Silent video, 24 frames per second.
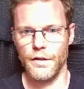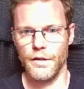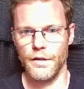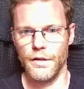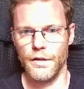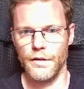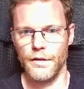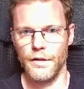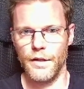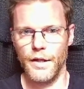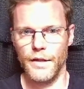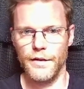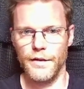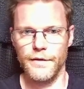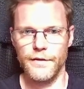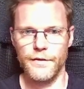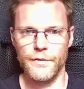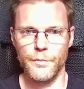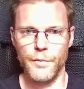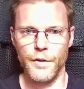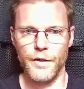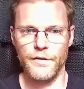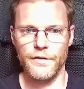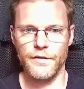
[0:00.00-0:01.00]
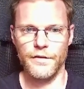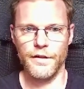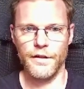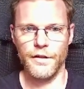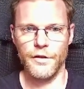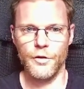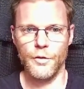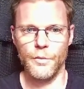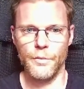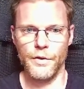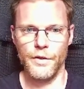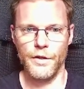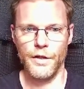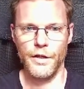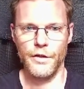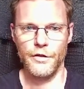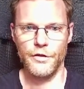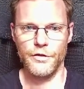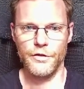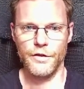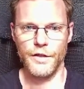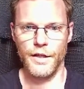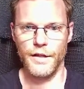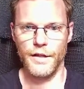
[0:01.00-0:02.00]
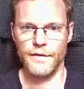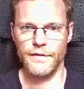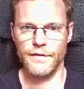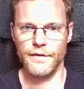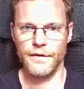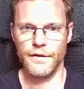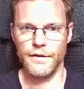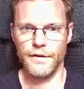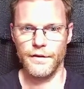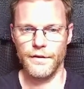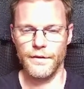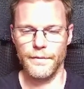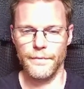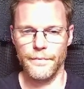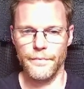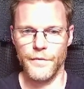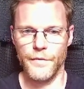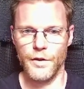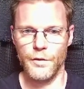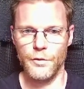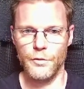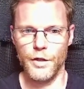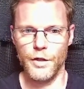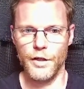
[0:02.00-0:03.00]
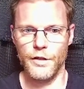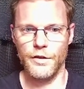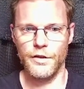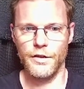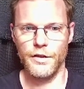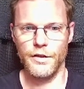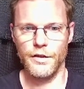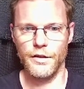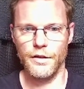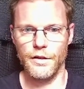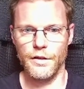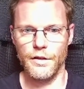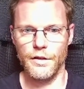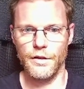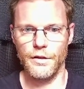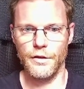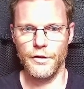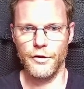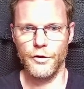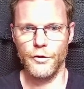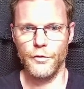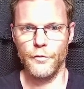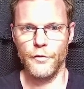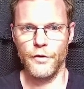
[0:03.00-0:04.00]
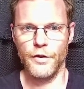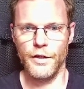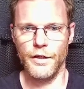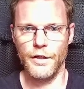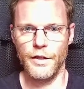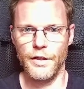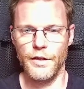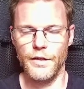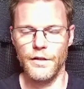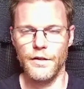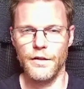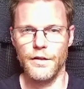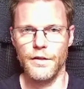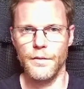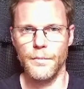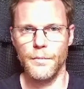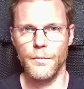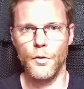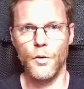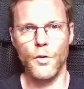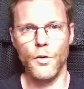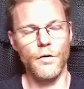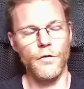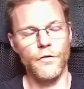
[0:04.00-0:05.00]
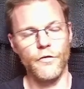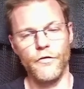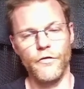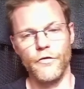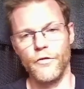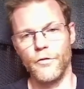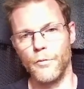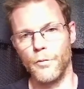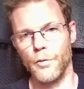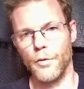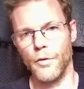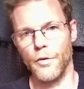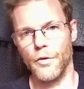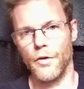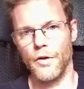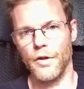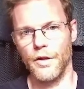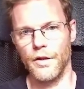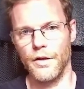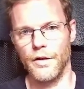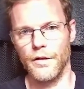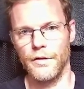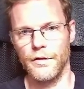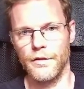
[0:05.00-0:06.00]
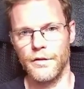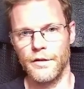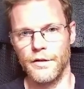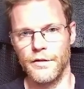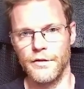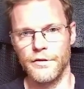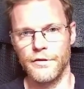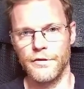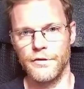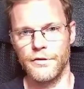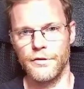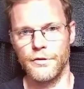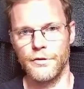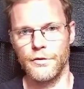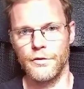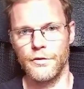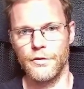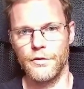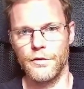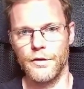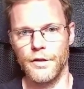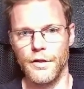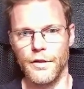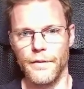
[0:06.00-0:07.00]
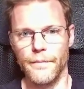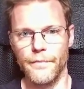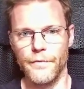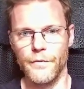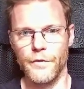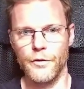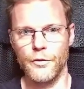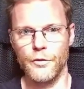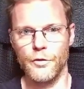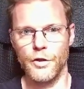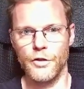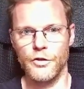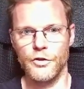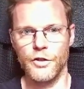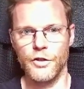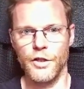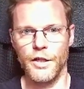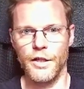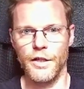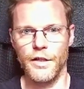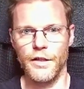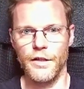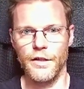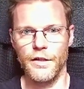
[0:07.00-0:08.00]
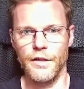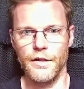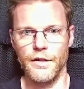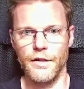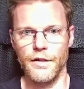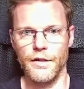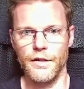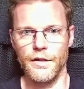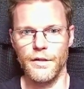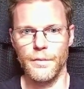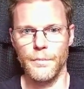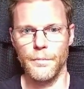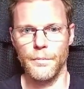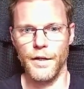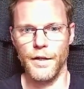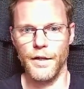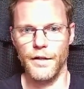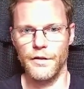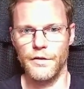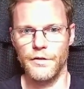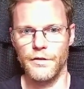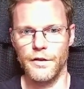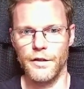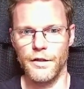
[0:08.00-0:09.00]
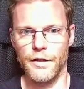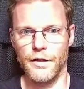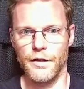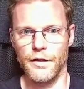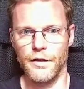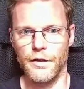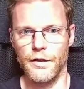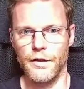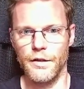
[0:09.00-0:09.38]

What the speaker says: that's basically a combination. That's a radial UV morph with this trachet pattern here,